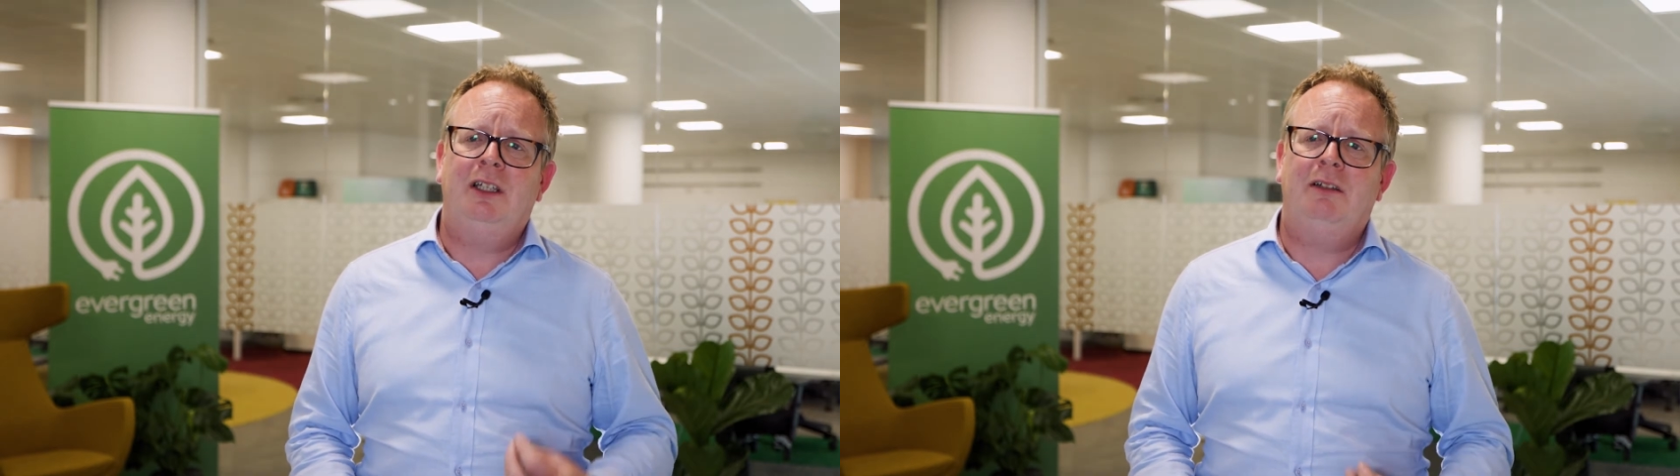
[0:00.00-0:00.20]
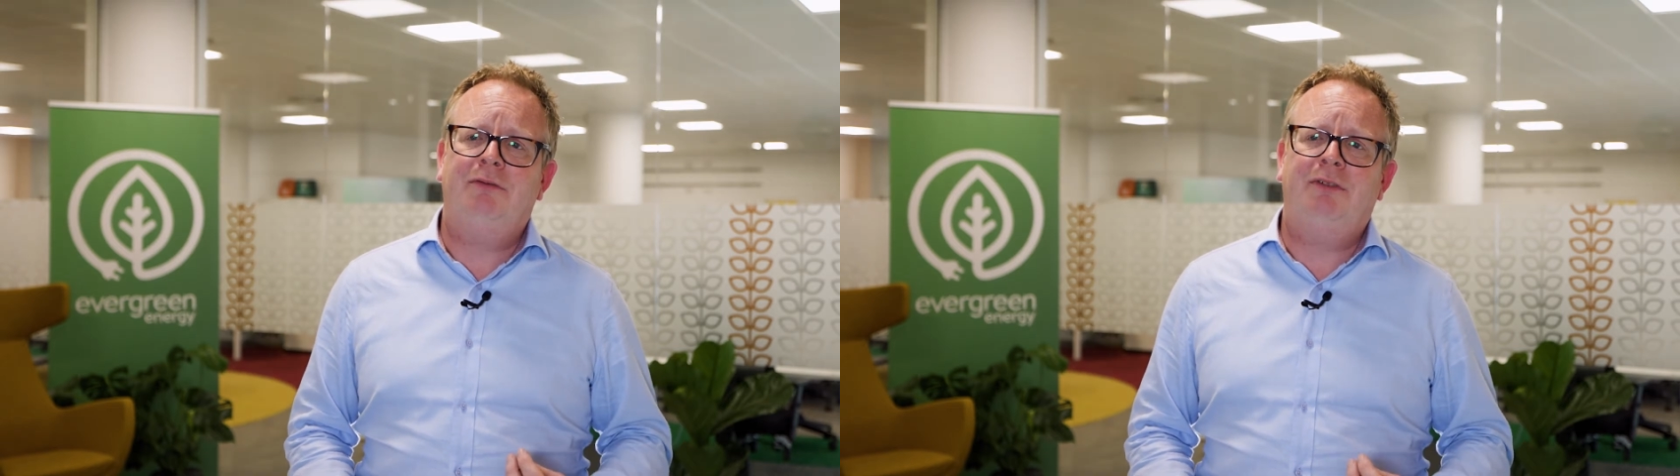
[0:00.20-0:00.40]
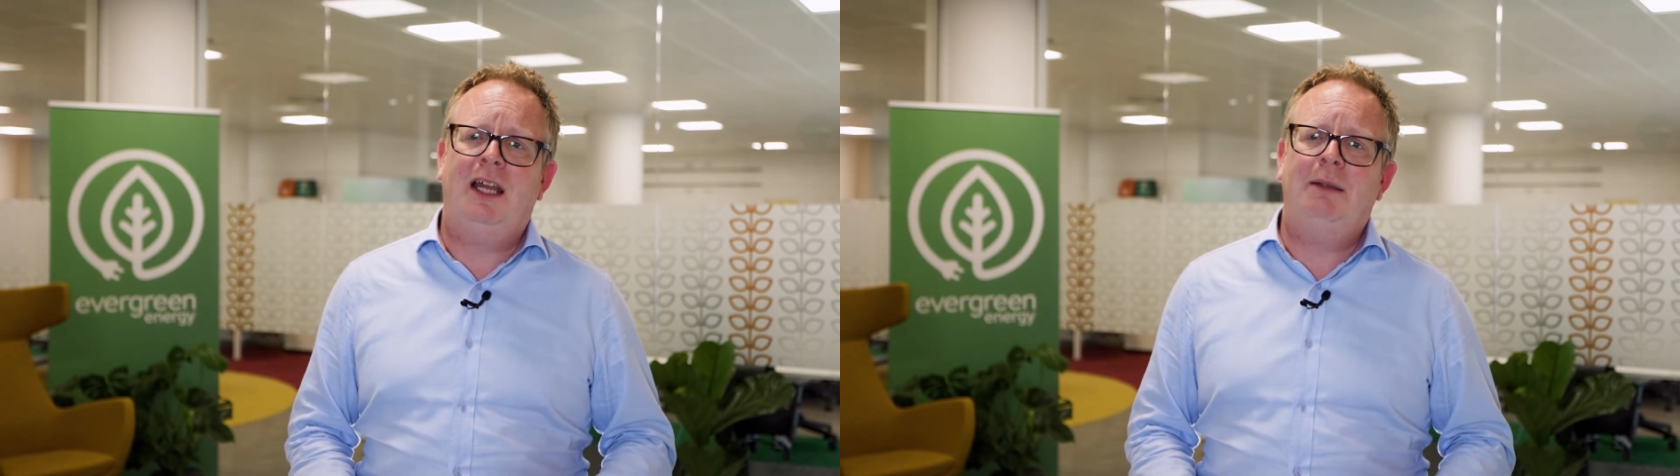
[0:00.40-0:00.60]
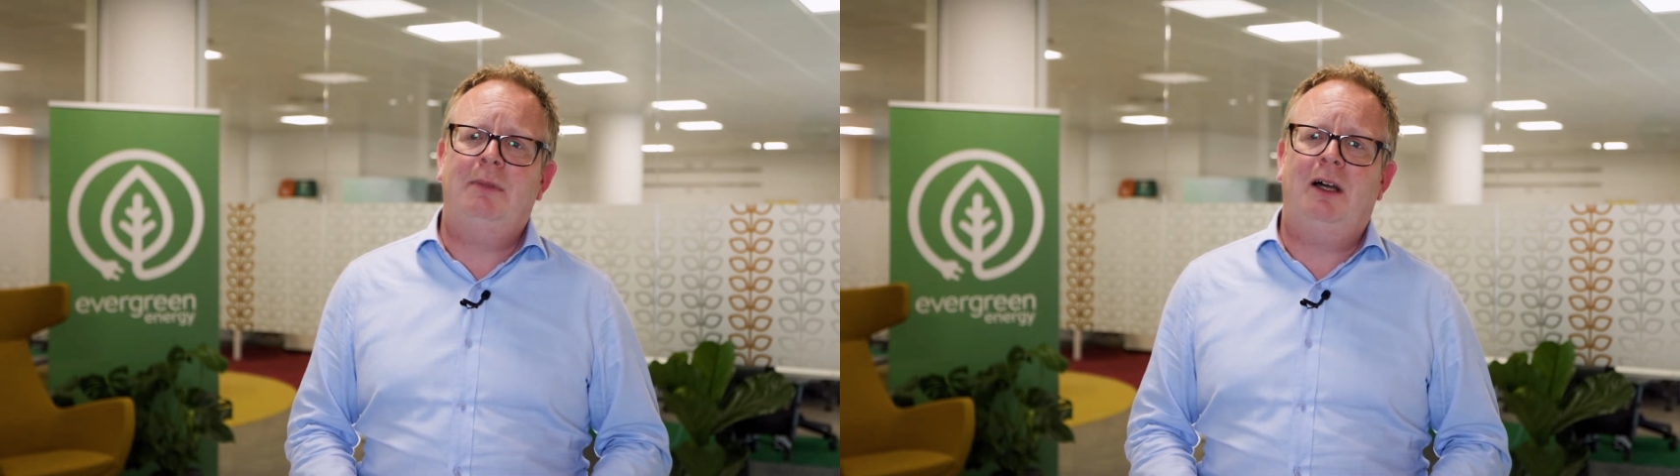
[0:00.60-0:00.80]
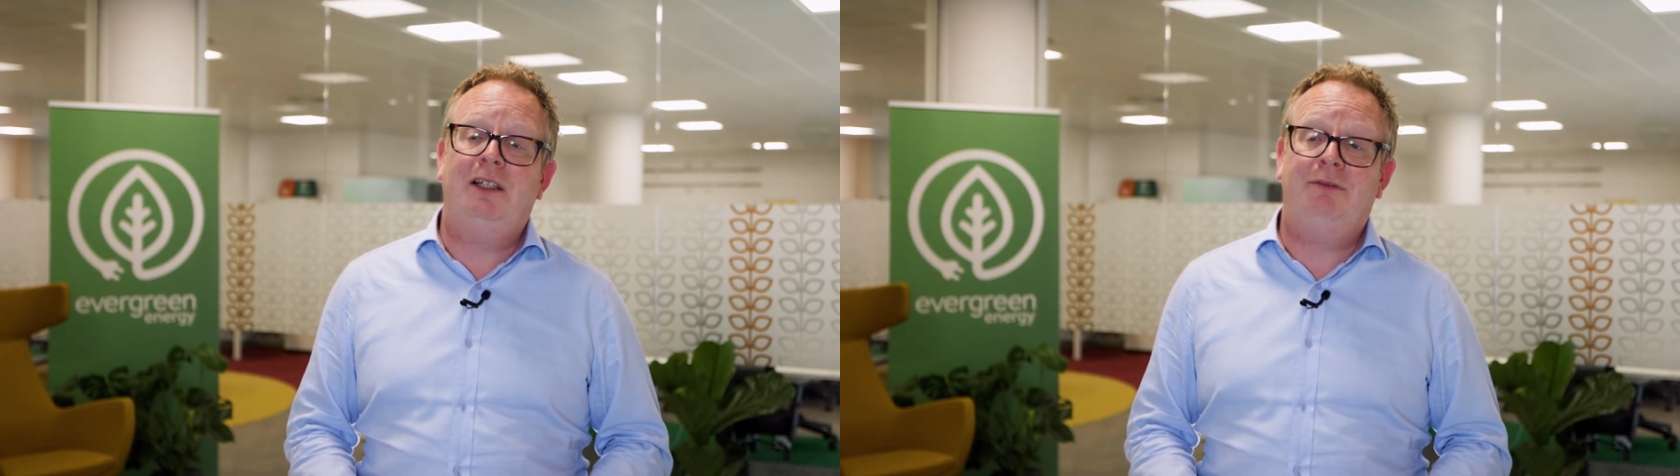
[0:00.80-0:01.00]
the flame
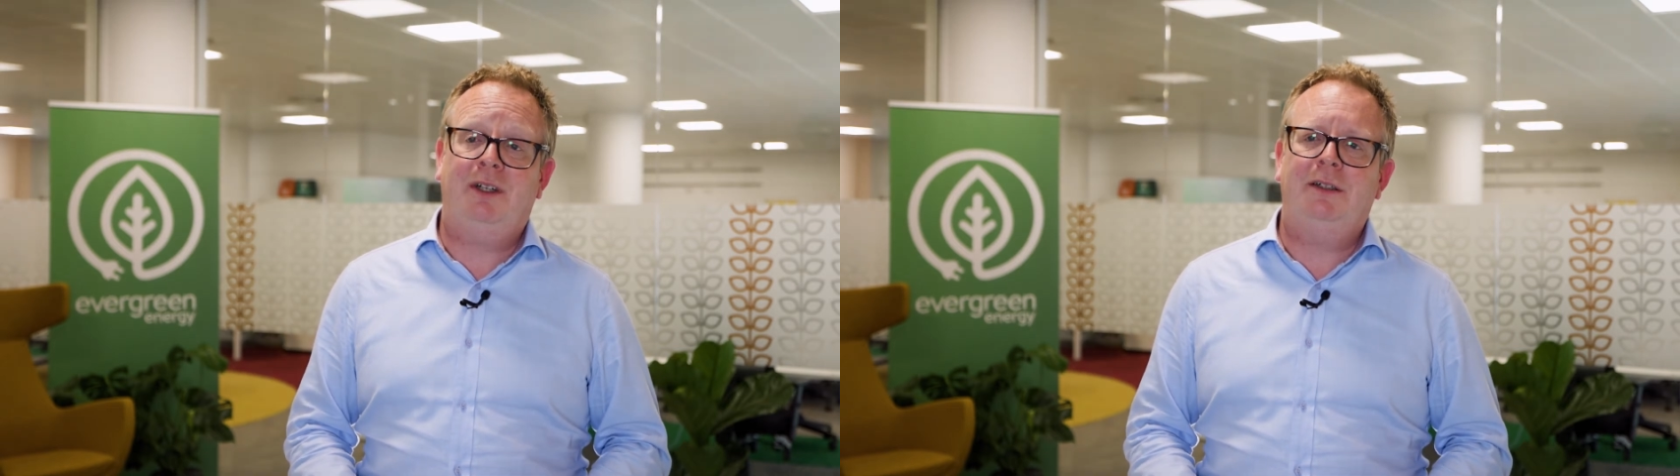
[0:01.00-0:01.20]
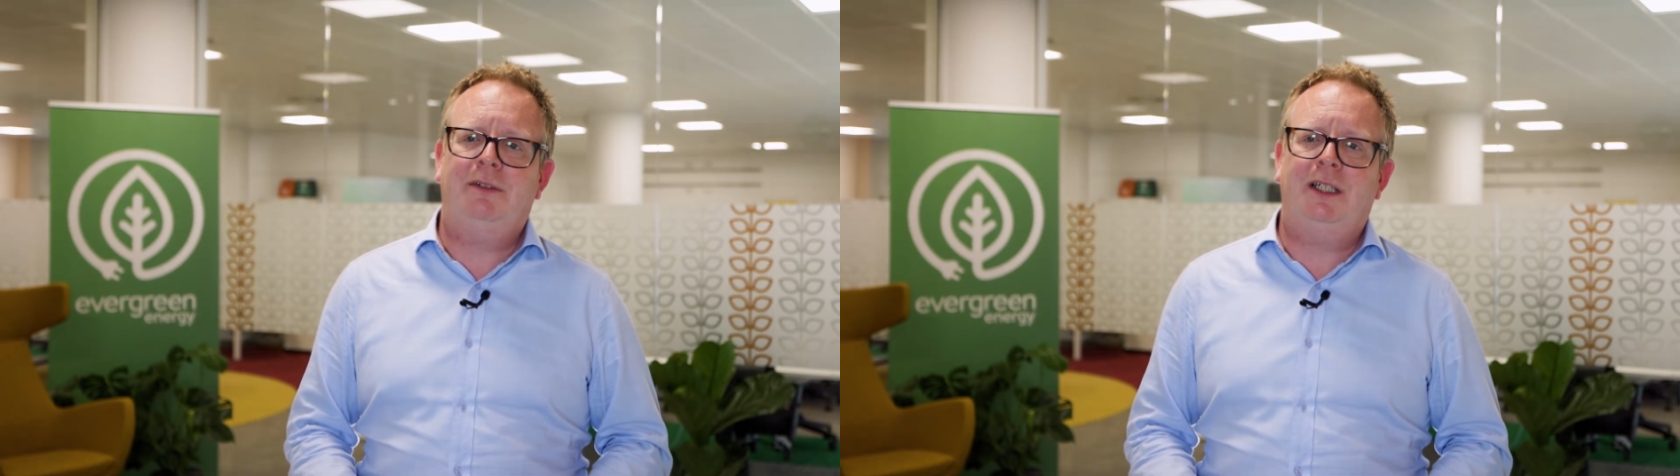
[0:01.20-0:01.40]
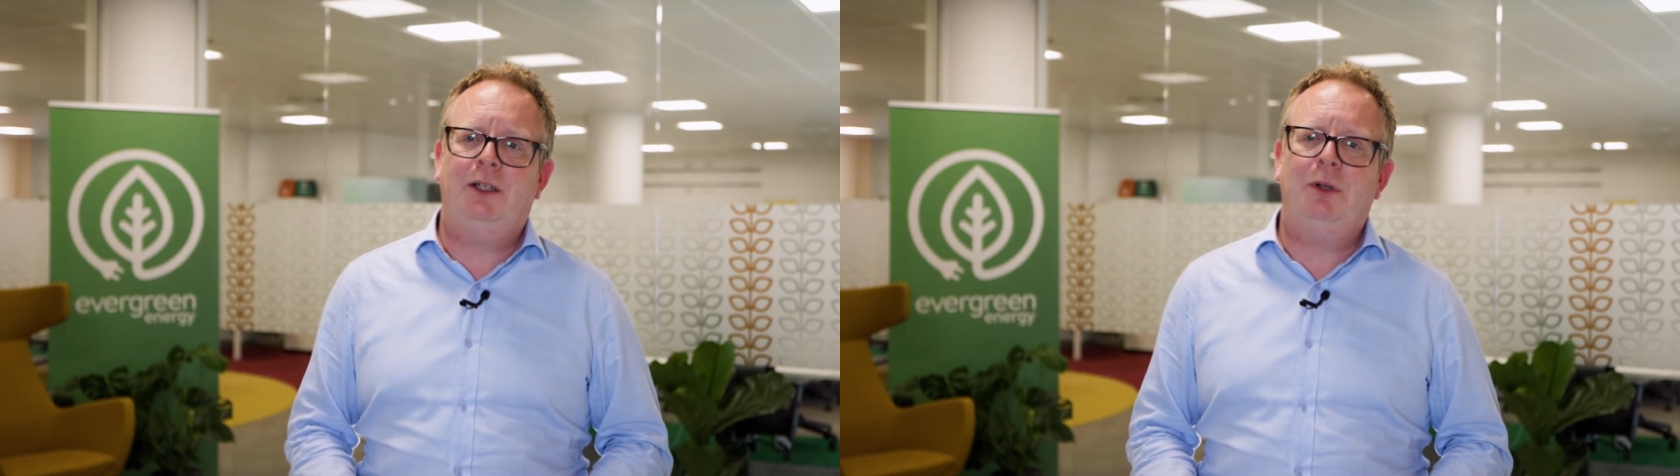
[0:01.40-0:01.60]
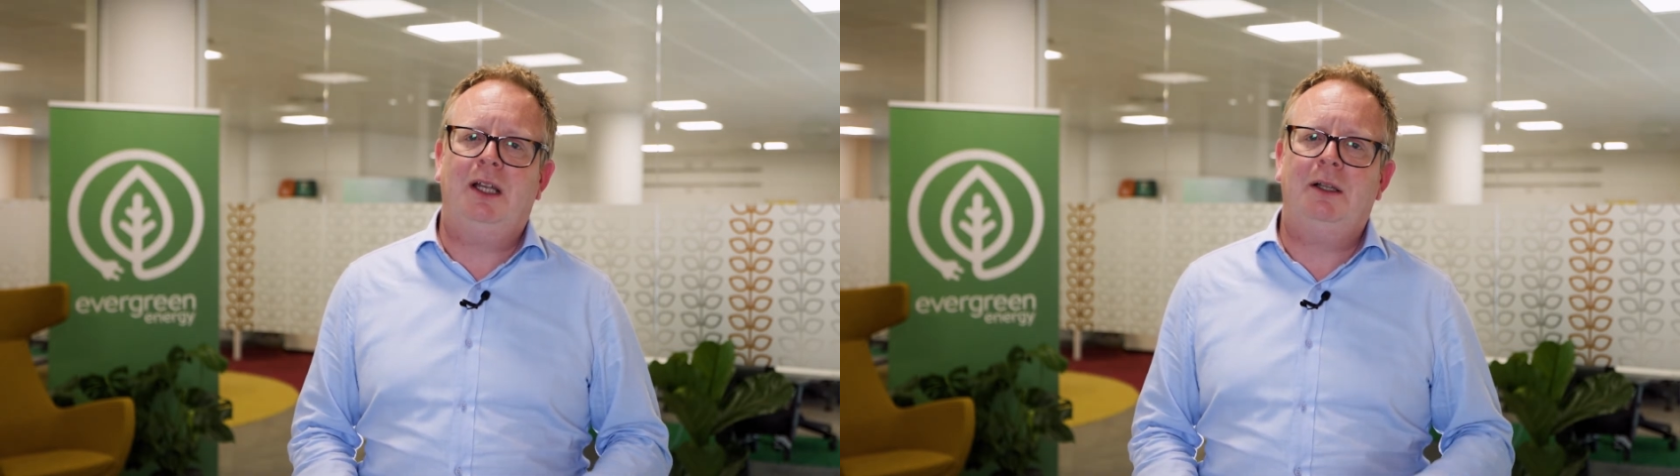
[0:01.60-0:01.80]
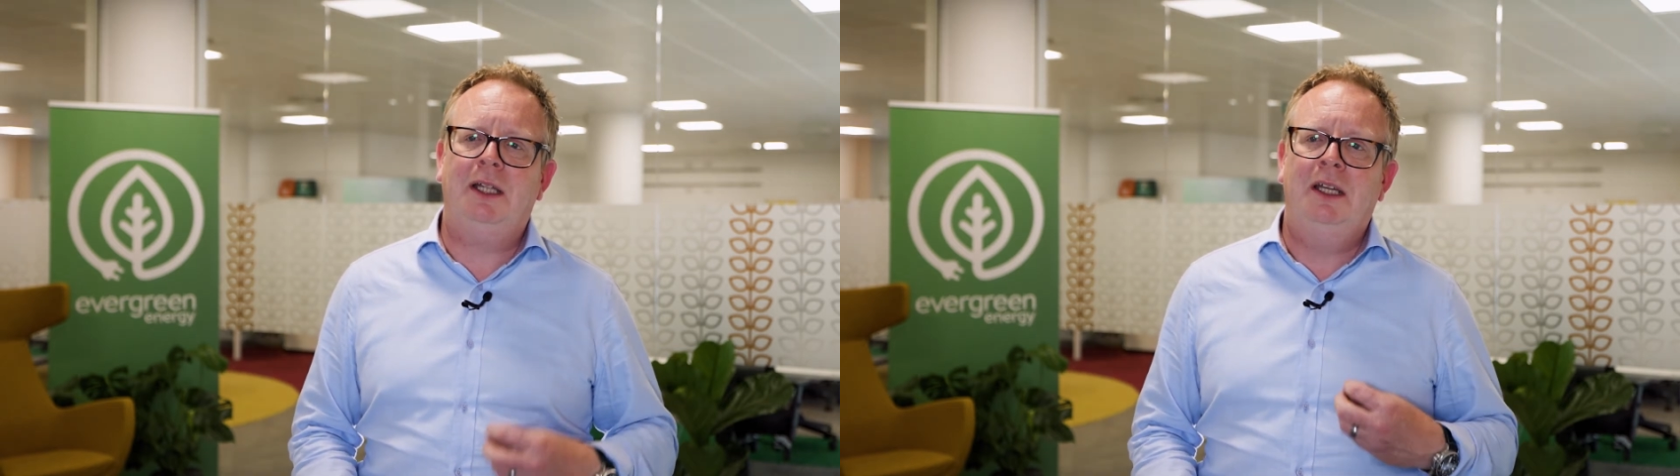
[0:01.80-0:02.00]
lights very, very
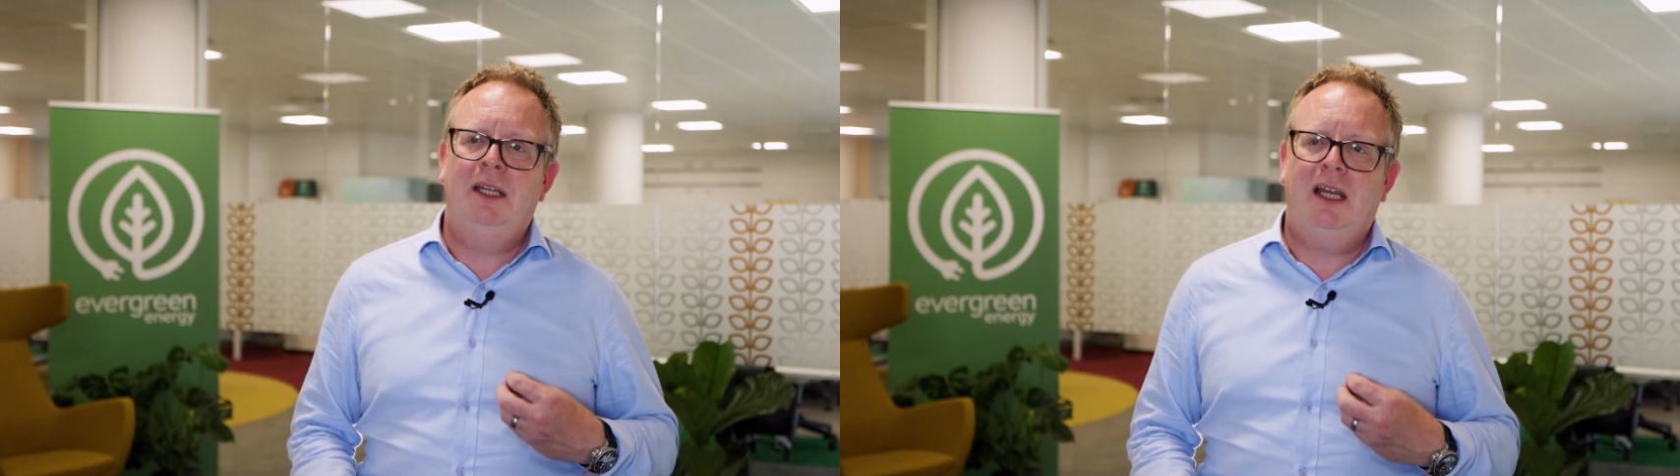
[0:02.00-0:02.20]
quickly,